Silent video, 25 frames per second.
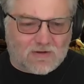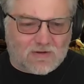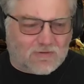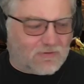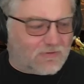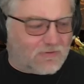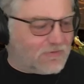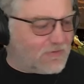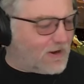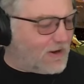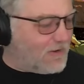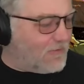
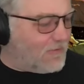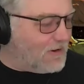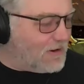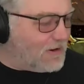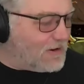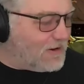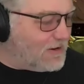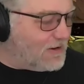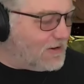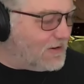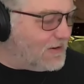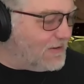luke
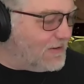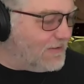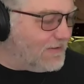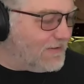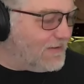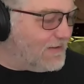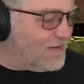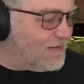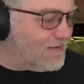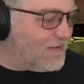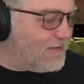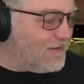skywalker you
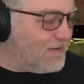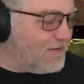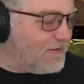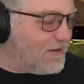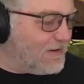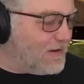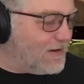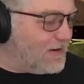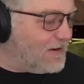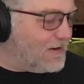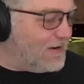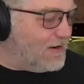know, i
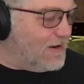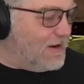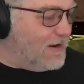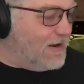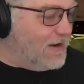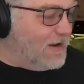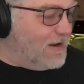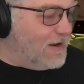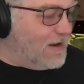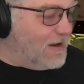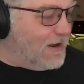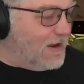don't get it
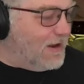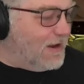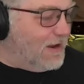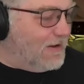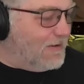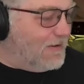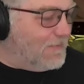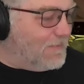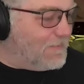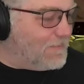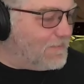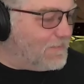
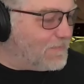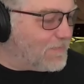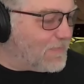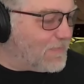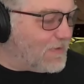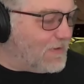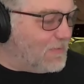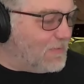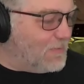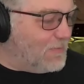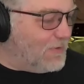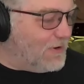um
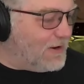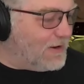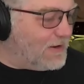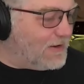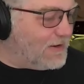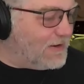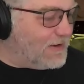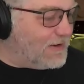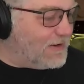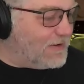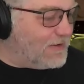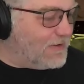
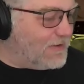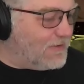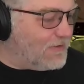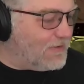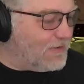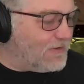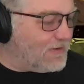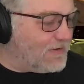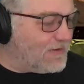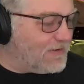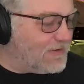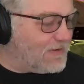but
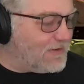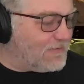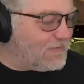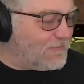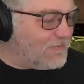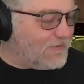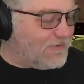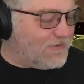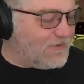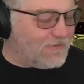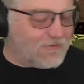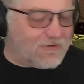the, the
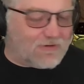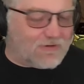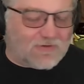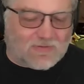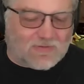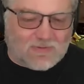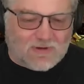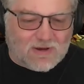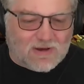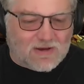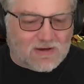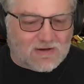rest of it
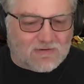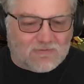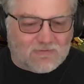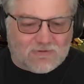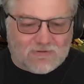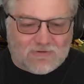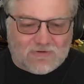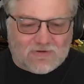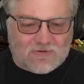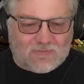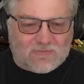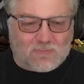to me it
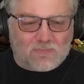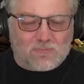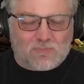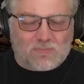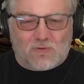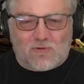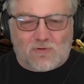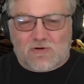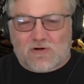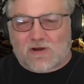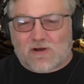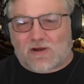was just
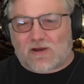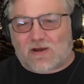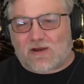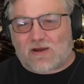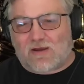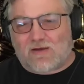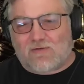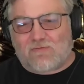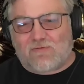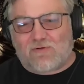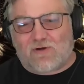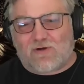boring
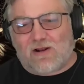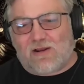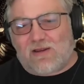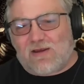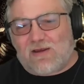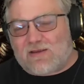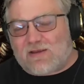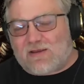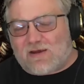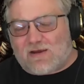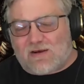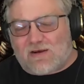i
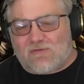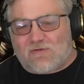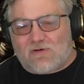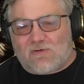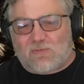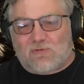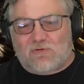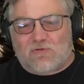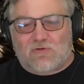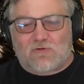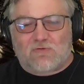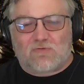finally at the end of
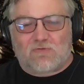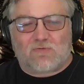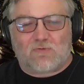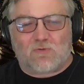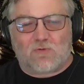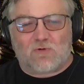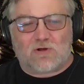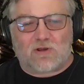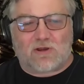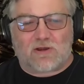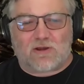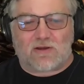episode
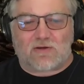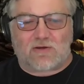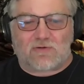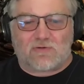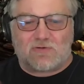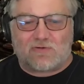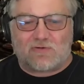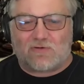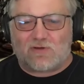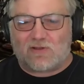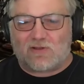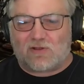four like a
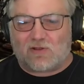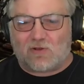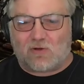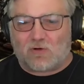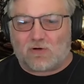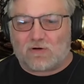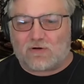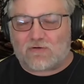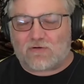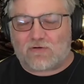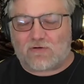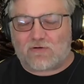sith
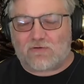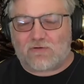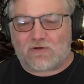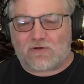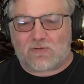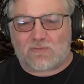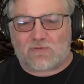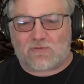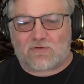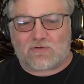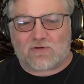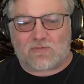lord shows
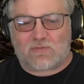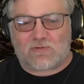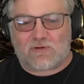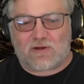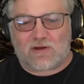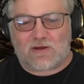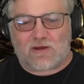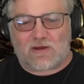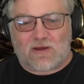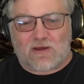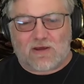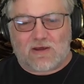up or
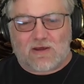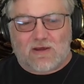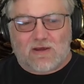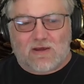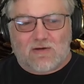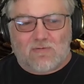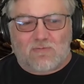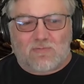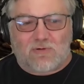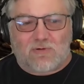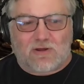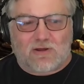something
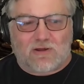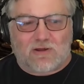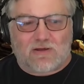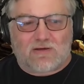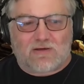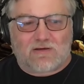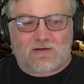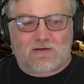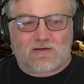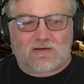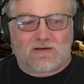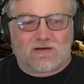but
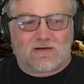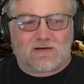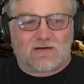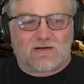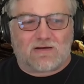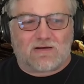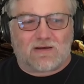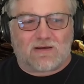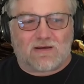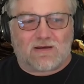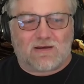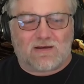you know
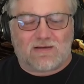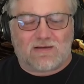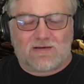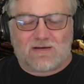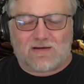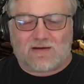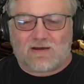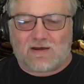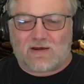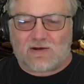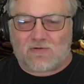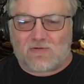i had to
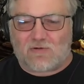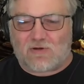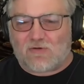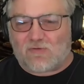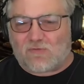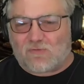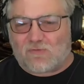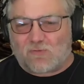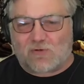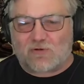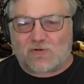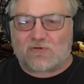kind of
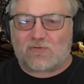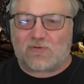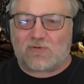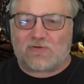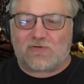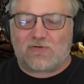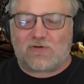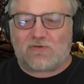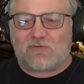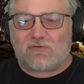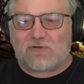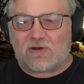really force
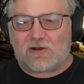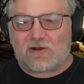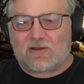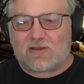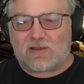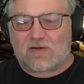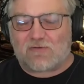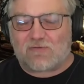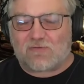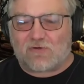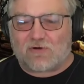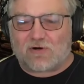myself to
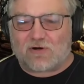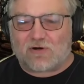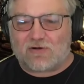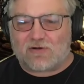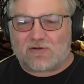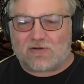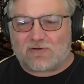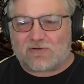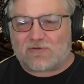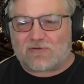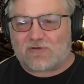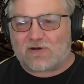get that far
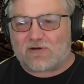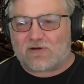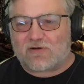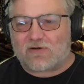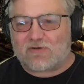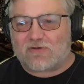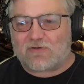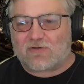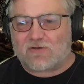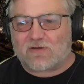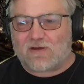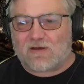into the
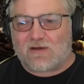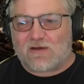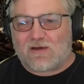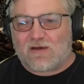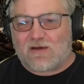series